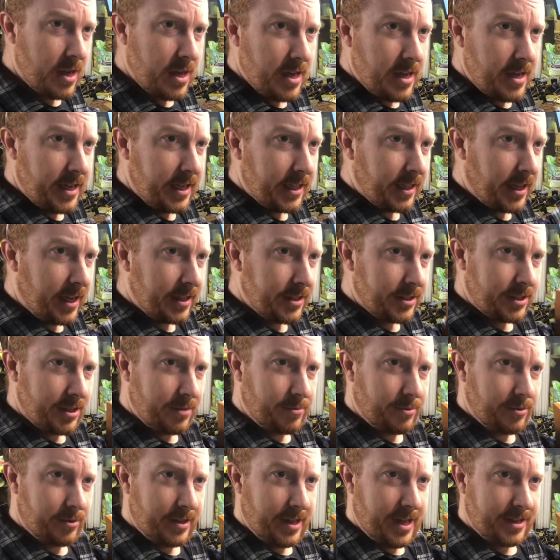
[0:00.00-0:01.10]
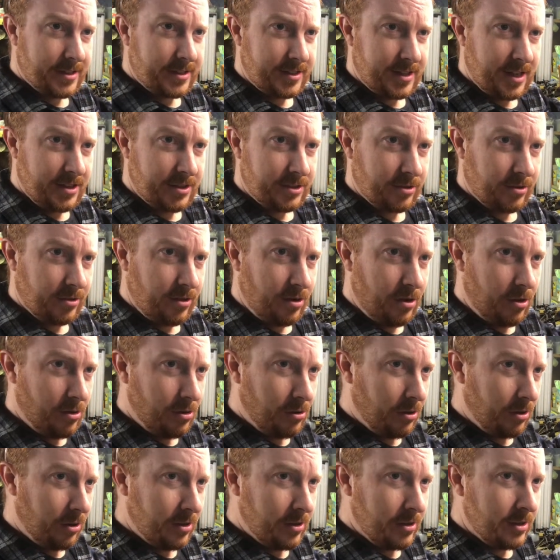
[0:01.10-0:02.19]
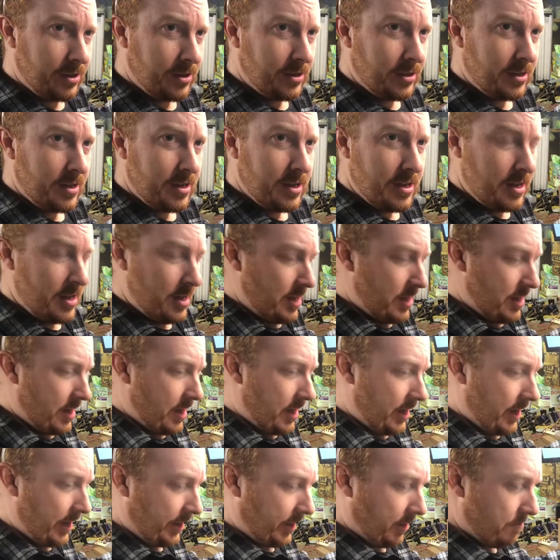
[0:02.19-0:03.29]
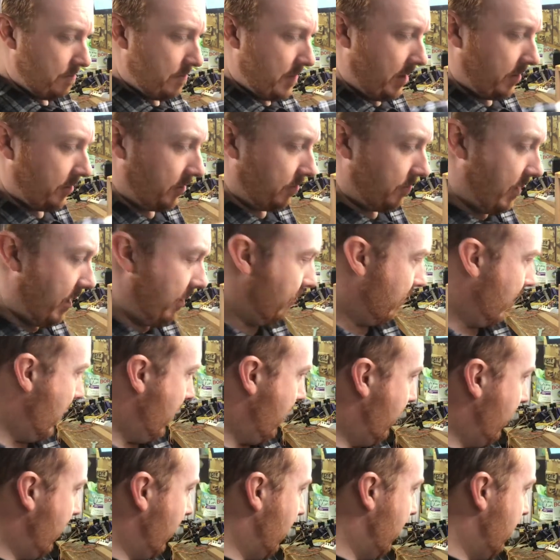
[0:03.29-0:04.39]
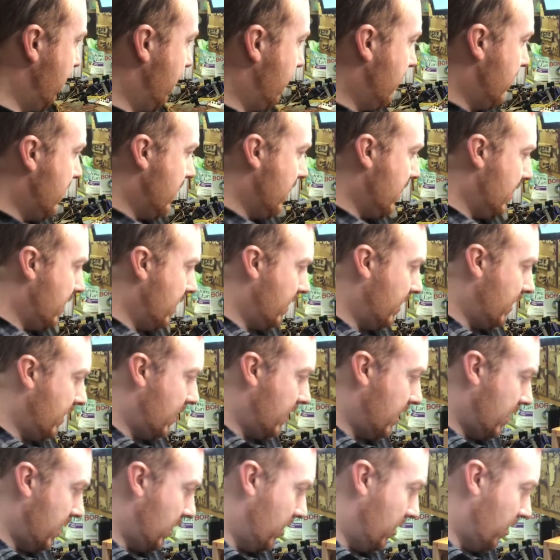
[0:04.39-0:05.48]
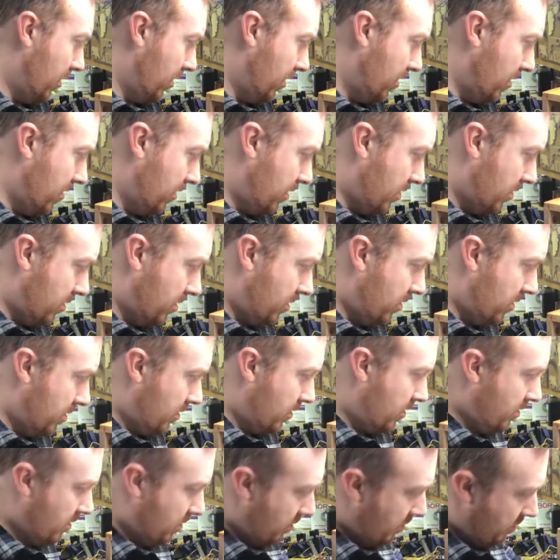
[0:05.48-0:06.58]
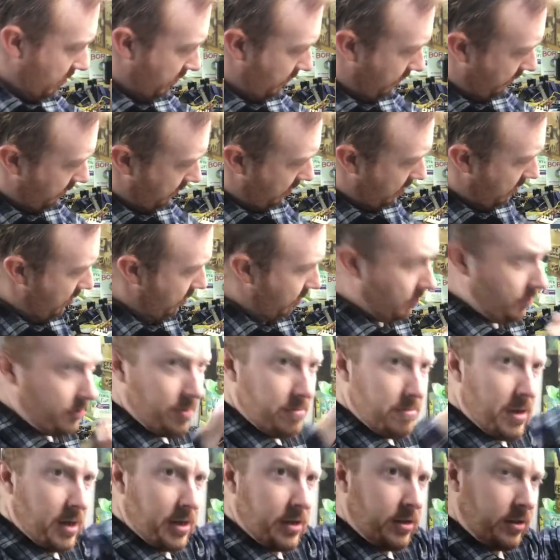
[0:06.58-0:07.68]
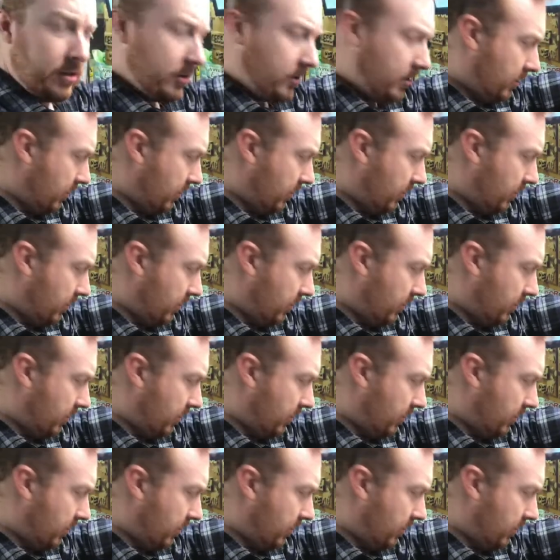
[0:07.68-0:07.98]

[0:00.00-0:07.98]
it lines up with that center hole, and I can mount my router in here. Undo the buckle.